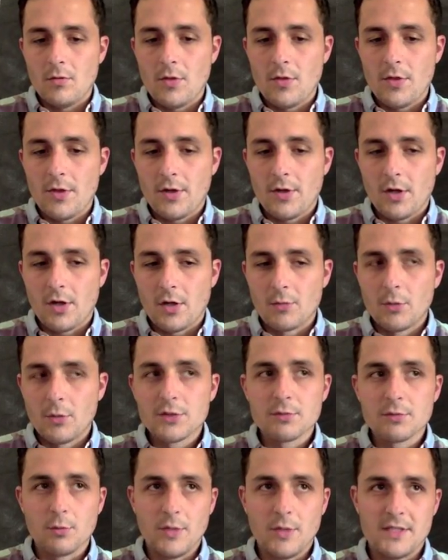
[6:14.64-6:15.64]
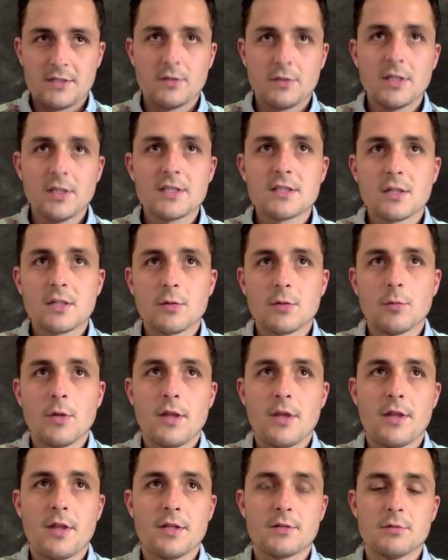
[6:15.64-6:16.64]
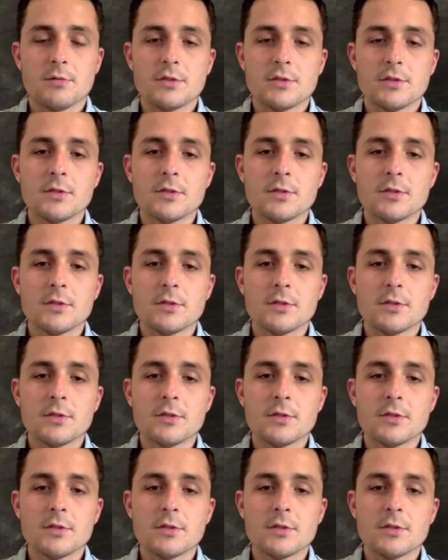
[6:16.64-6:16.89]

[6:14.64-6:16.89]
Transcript: there are multiple ways. So let's start with this one.